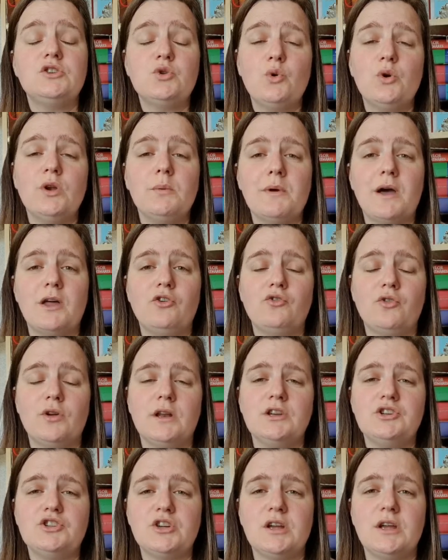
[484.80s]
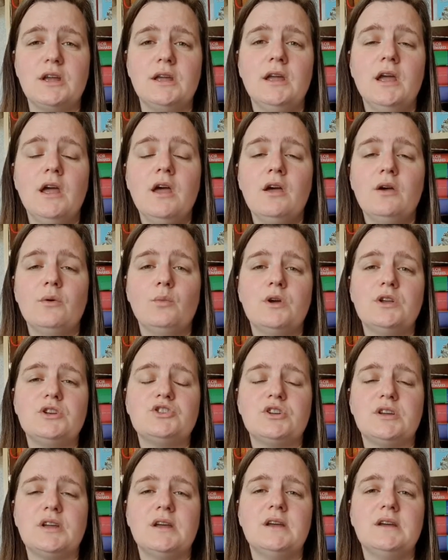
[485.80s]
Tawny Man trilogy,
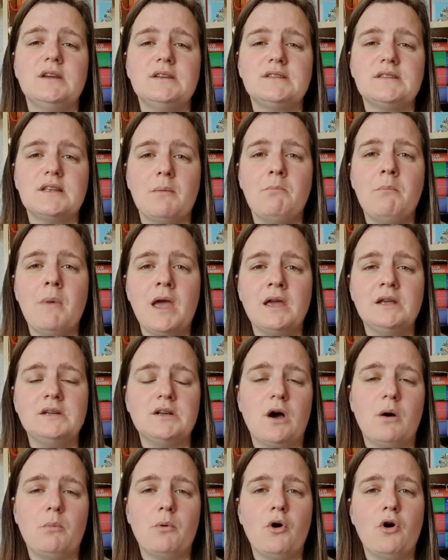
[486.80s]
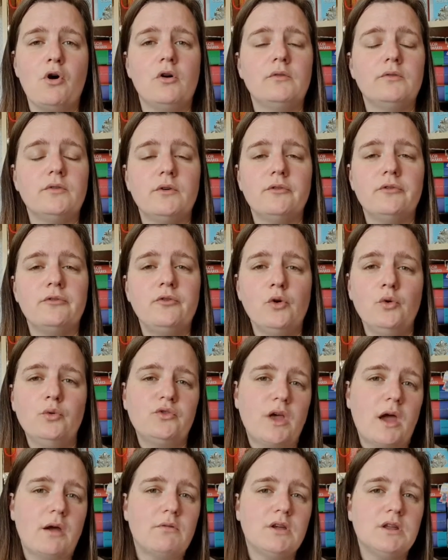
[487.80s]
which is made up of
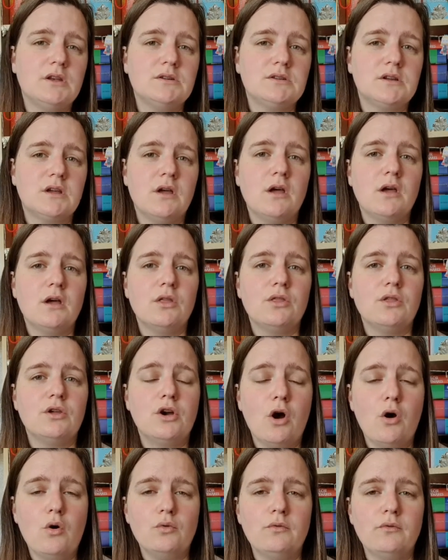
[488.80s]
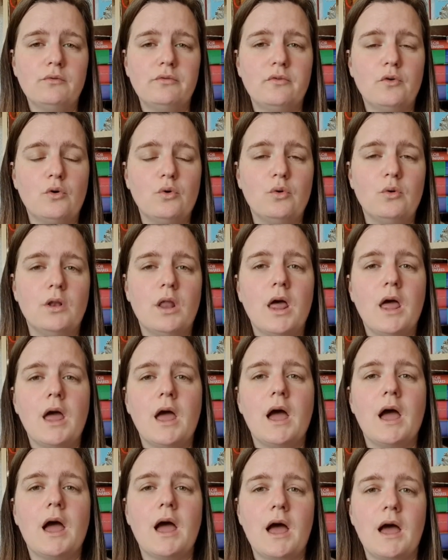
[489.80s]
Fool's Errand, The Golden Fool,
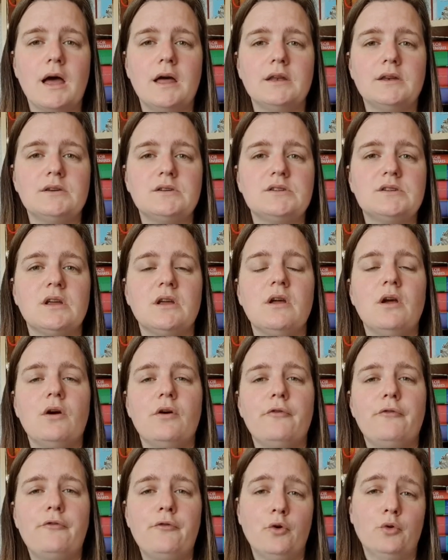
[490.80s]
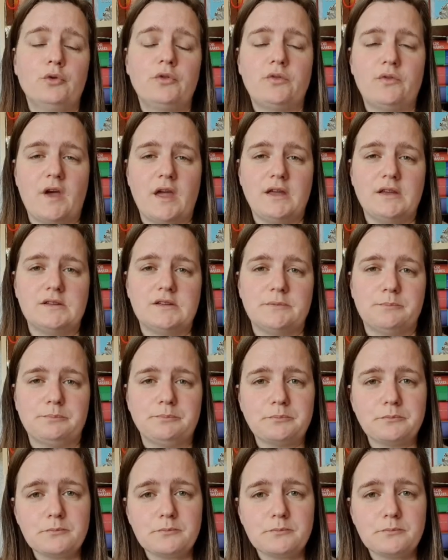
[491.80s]
and Fool's Fate.